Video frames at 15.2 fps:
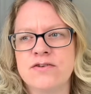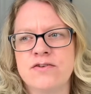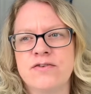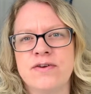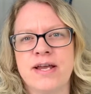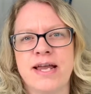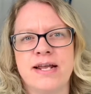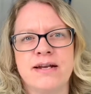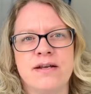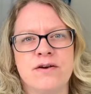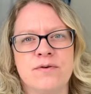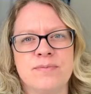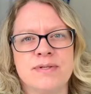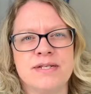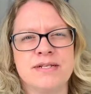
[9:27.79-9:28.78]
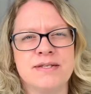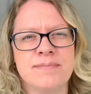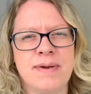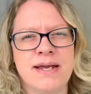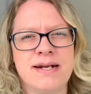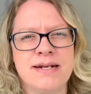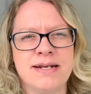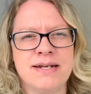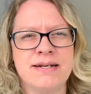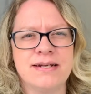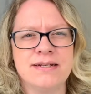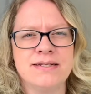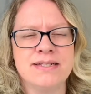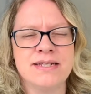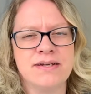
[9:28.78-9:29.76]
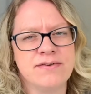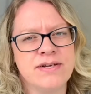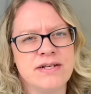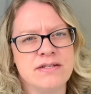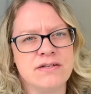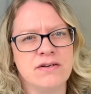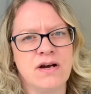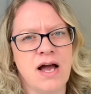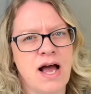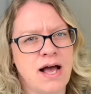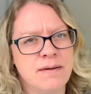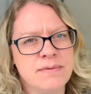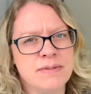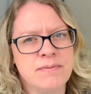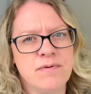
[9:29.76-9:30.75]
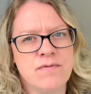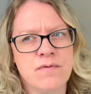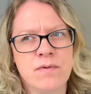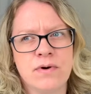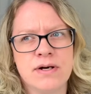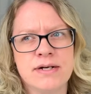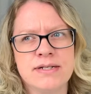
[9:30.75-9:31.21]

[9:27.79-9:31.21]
created or participated in series or hops before.